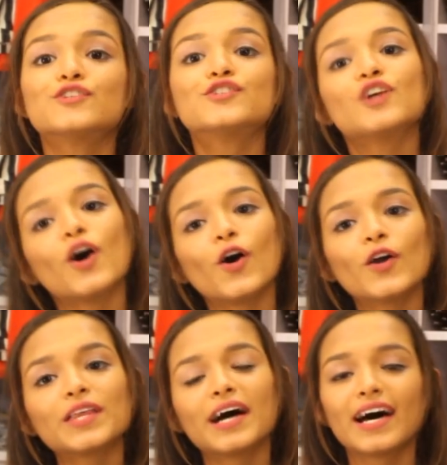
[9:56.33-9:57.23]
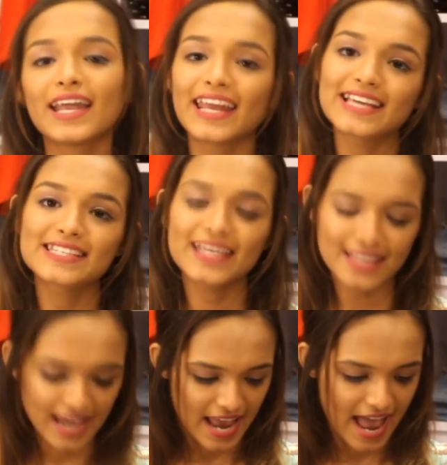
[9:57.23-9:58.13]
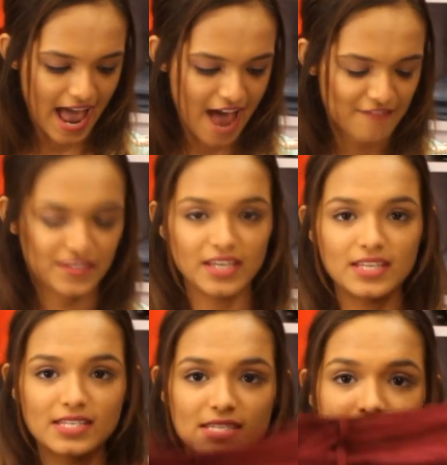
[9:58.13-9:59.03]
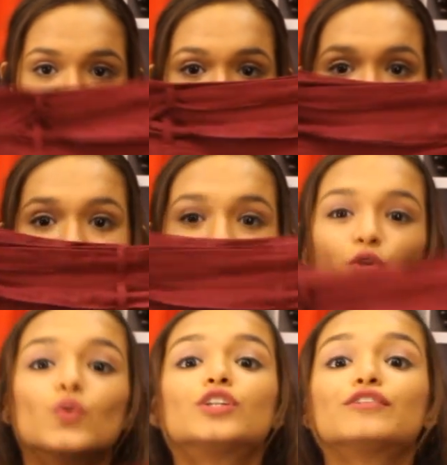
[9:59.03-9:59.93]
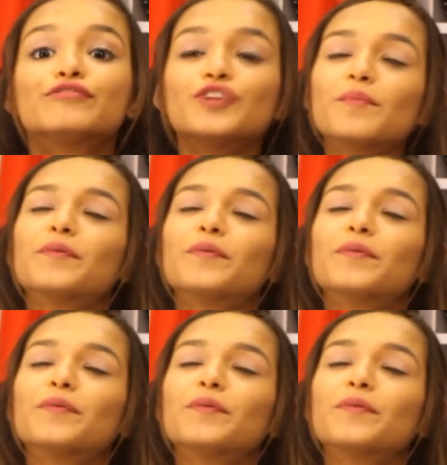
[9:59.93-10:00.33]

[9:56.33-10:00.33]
So the next thing that I have is this beautiful,